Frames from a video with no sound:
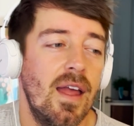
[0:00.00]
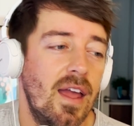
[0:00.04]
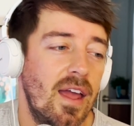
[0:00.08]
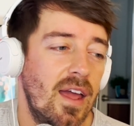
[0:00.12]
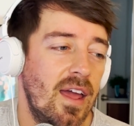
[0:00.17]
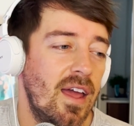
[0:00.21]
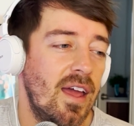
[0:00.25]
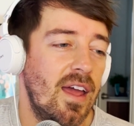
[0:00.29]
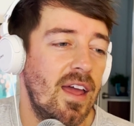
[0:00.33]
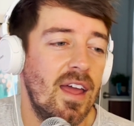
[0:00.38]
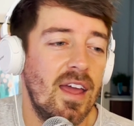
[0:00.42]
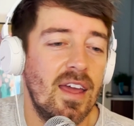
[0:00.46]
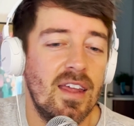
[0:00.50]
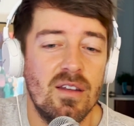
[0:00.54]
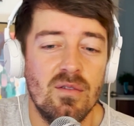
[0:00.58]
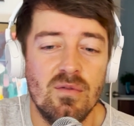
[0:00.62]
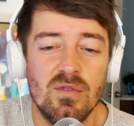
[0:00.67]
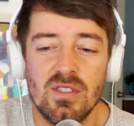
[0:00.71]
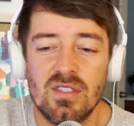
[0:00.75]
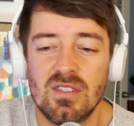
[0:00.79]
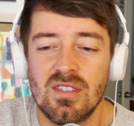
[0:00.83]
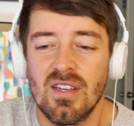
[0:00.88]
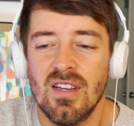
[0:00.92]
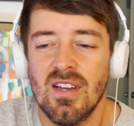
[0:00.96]
And it
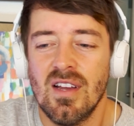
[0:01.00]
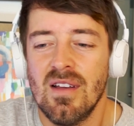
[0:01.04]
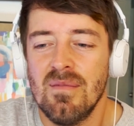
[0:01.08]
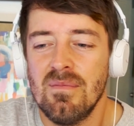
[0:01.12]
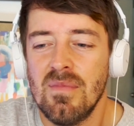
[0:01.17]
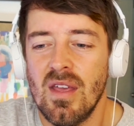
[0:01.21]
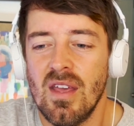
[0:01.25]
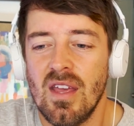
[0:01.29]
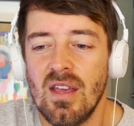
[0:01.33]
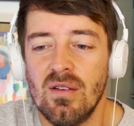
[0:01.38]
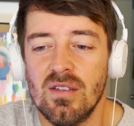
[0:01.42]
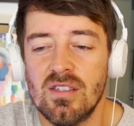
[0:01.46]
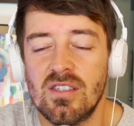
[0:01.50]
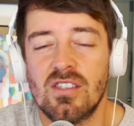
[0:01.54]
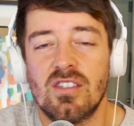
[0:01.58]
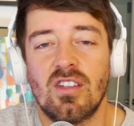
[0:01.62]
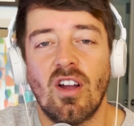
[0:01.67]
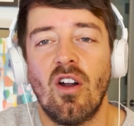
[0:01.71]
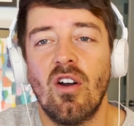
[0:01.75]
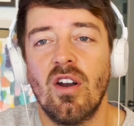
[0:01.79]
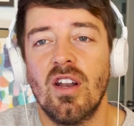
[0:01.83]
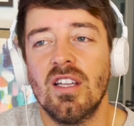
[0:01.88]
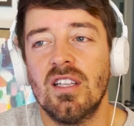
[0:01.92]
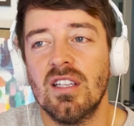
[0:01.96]
was, it
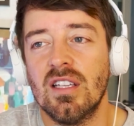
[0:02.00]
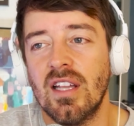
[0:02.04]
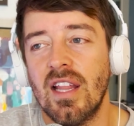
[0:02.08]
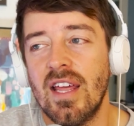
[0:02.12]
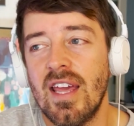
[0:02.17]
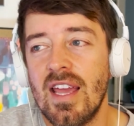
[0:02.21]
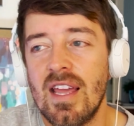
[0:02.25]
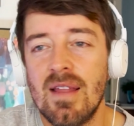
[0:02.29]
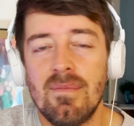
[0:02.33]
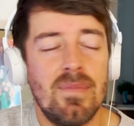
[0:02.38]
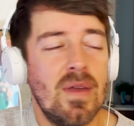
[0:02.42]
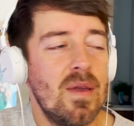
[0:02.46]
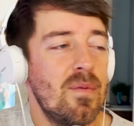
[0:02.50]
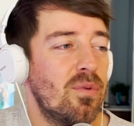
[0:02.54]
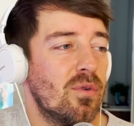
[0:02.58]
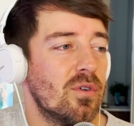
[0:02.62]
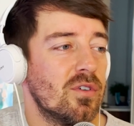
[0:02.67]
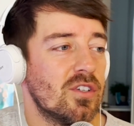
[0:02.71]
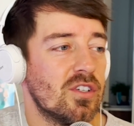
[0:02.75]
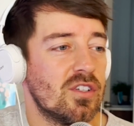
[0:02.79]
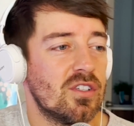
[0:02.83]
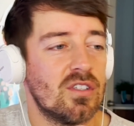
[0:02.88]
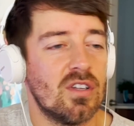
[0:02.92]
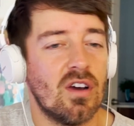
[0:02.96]
started late. People were
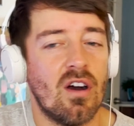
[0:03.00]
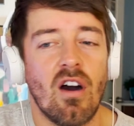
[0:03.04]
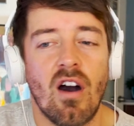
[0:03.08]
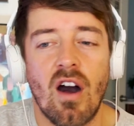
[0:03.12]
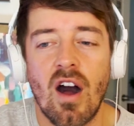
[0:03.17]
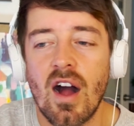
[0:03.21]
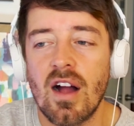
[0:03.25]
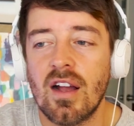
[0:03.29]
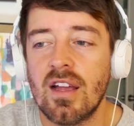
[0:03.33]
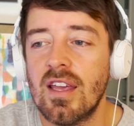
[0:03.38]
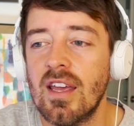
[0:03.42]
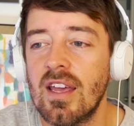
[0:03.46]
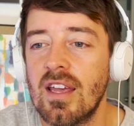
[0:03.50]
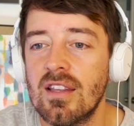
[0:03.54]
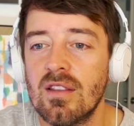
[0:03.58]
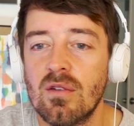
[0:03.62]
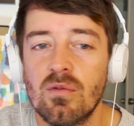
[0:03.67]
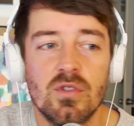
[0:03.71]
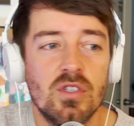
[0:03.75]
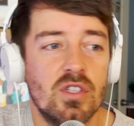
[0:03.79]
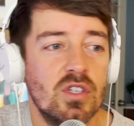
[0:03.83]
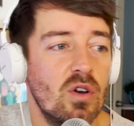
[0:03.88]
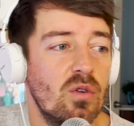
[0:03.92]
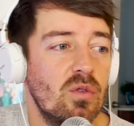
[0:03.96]
just talking. There
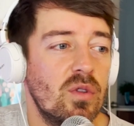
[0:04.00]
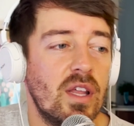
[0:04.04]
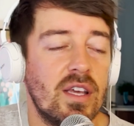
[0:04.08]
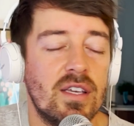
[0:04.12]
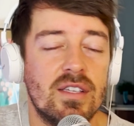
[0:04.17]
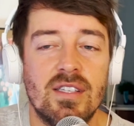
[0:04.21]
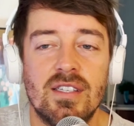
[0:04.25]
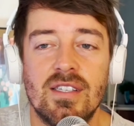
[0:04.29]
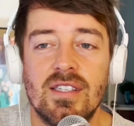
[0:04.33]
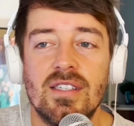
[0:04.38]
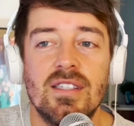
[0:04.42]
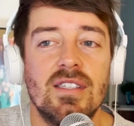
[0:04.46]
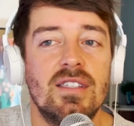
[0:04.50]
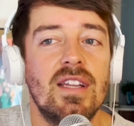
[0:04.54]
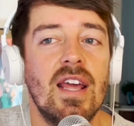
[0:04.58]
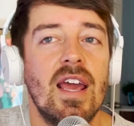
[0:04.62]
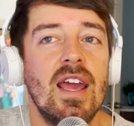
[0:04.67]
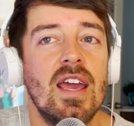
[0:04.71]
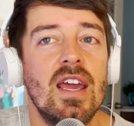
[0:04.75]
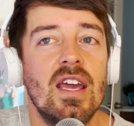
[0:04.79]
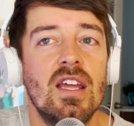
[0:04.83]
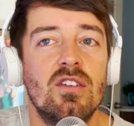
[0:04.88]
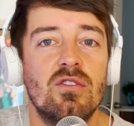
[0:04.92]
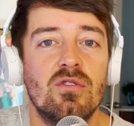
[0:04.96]
was no like
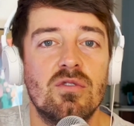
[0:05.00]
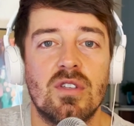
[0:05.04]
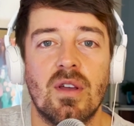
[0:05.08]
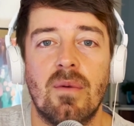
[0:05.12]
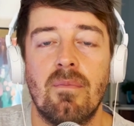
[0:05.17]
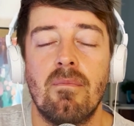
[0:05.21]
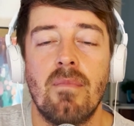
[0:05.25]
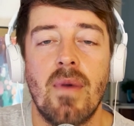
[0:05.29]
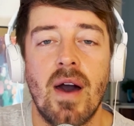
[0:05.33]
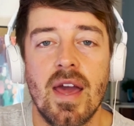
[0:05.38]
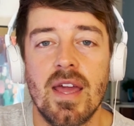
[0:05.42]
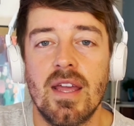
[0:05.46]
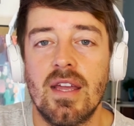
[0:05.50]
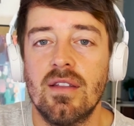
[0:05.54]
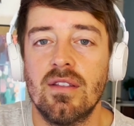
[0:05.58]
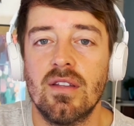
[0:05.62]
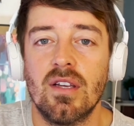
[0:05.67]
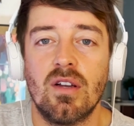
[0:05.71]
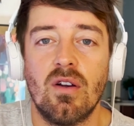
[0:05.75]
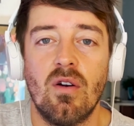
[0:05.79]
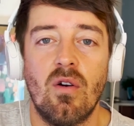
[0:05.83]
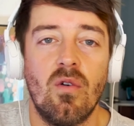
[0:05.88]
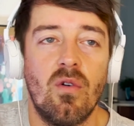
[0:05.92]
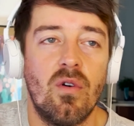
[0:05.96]
stage. There was a mic in the
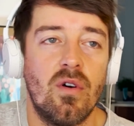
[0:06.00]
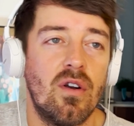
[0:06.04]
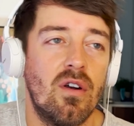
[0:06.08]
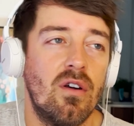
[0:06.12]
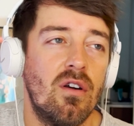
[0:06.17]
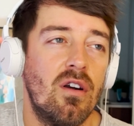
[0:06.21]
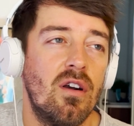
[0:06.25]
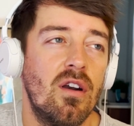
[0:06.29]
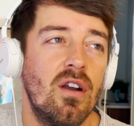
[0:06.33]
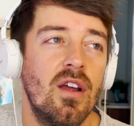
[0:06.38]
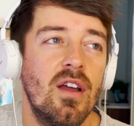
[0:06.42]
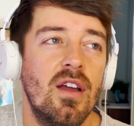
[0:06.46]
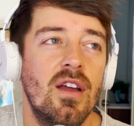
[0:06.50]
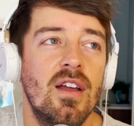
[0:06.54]
corner.